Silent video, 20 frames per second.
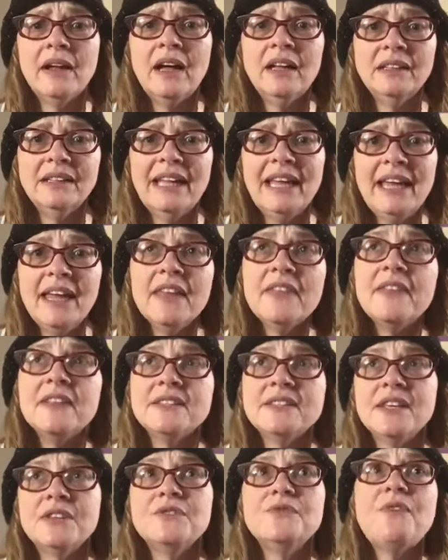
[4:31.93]
a link that
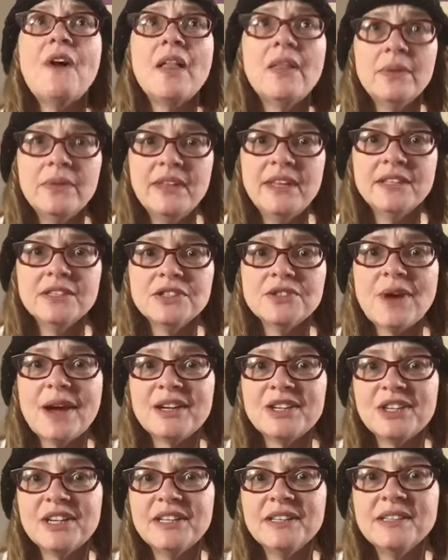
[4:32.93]
says follow the
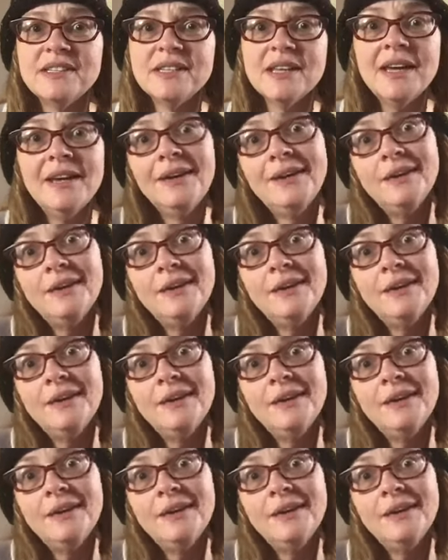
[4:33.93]
instructions.